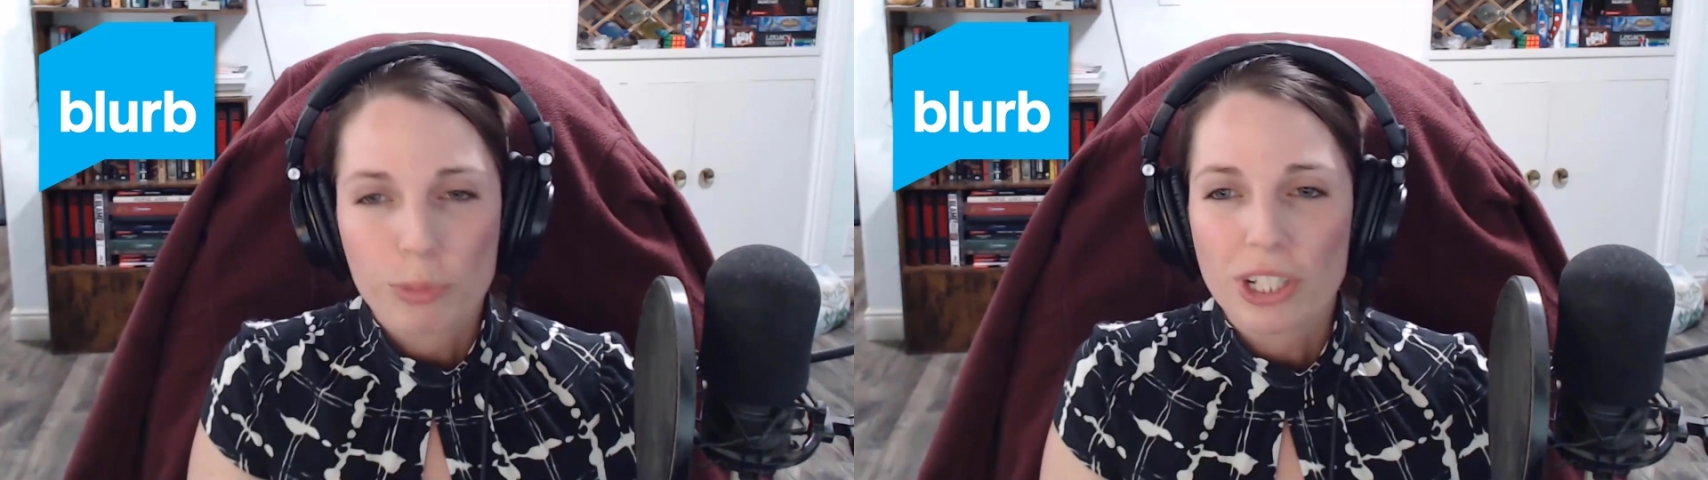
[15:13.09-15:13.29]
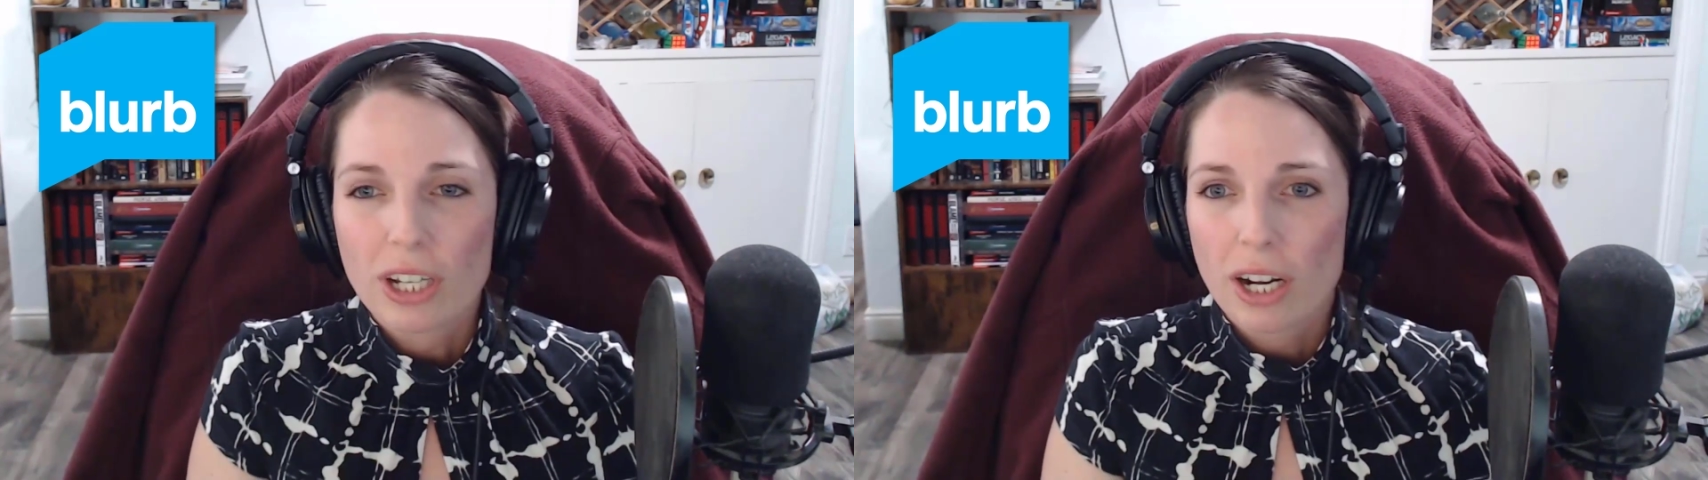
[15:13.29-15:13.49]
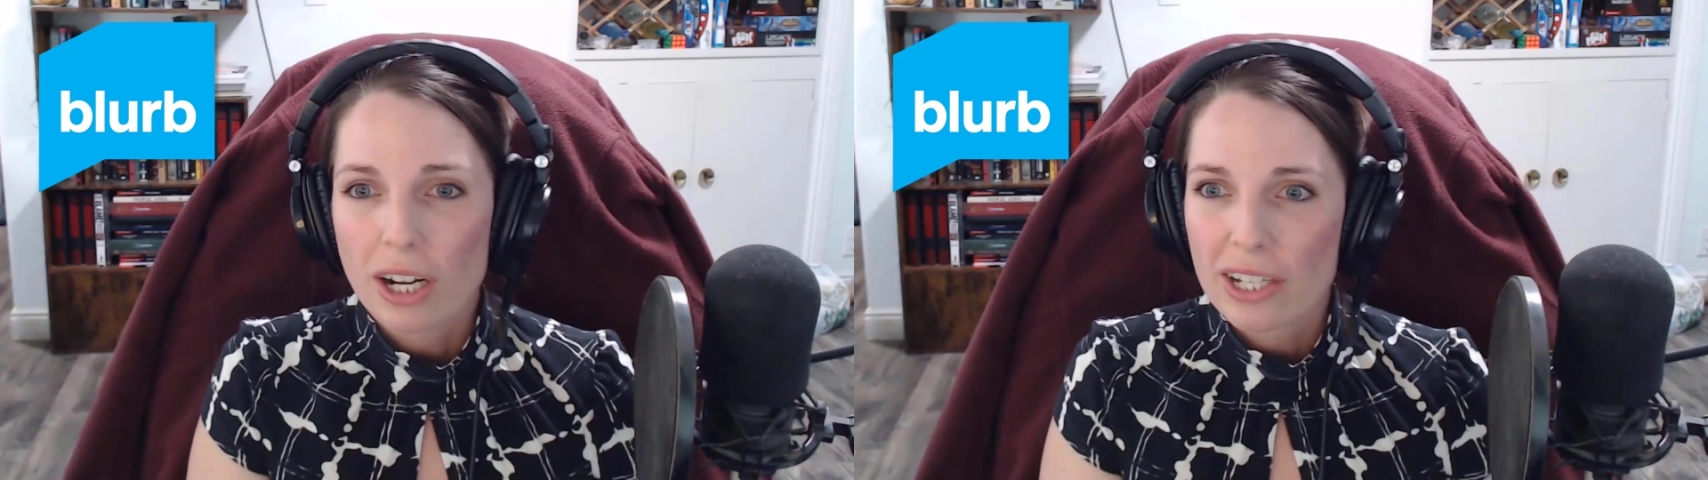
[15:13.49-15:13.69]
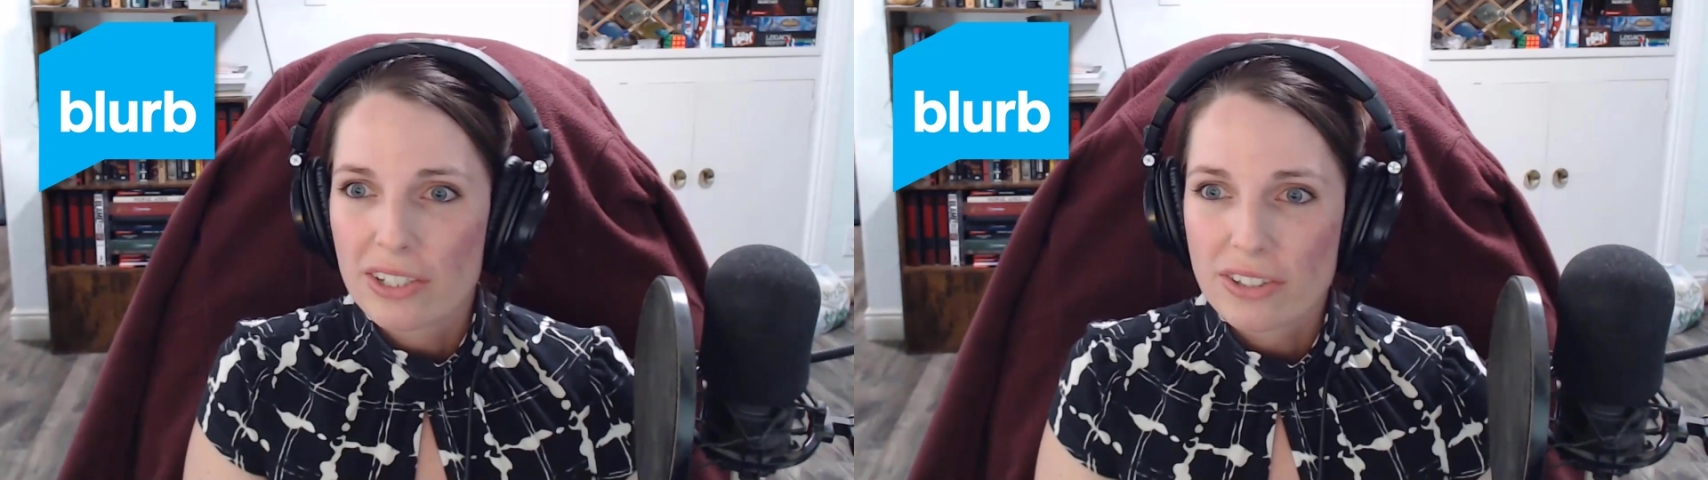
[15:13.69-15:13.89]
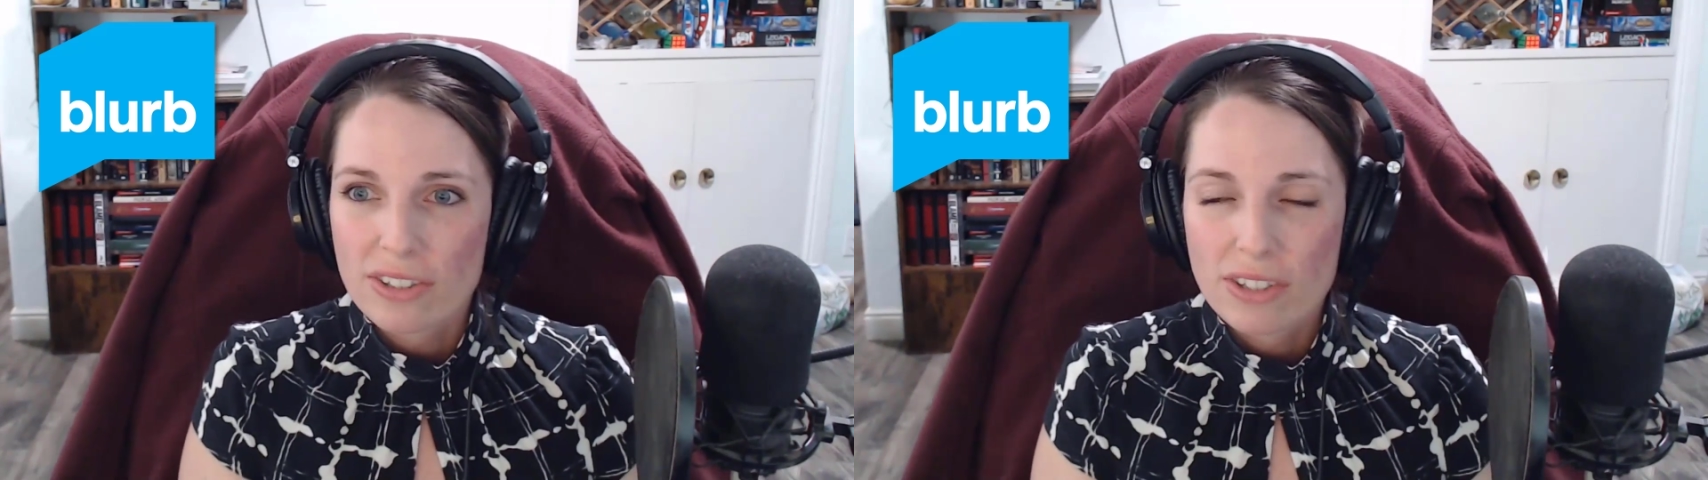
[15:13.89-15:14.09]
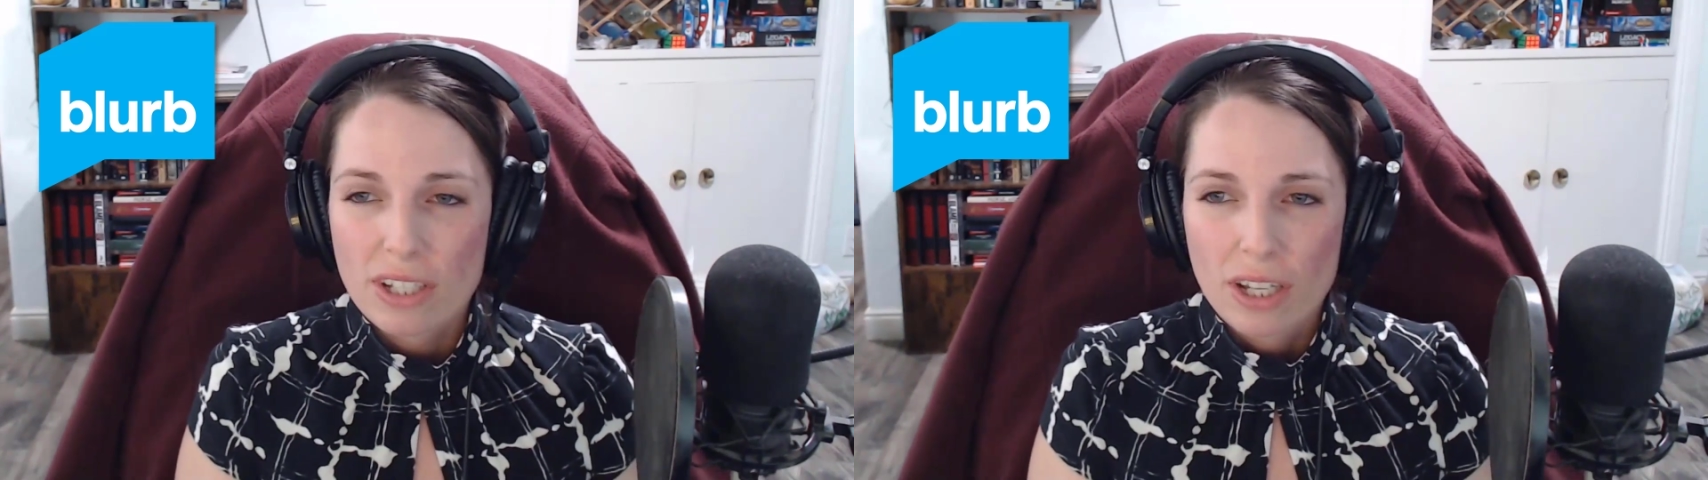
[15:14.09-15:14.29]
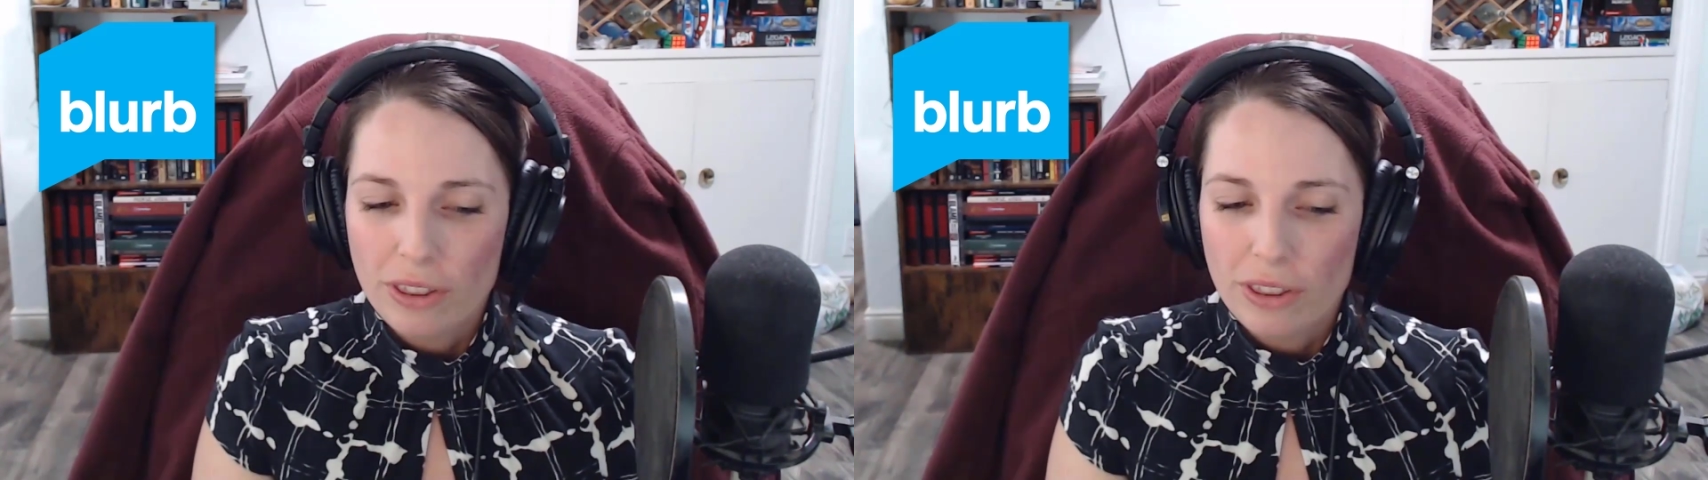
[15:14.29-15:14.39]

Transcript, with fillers: because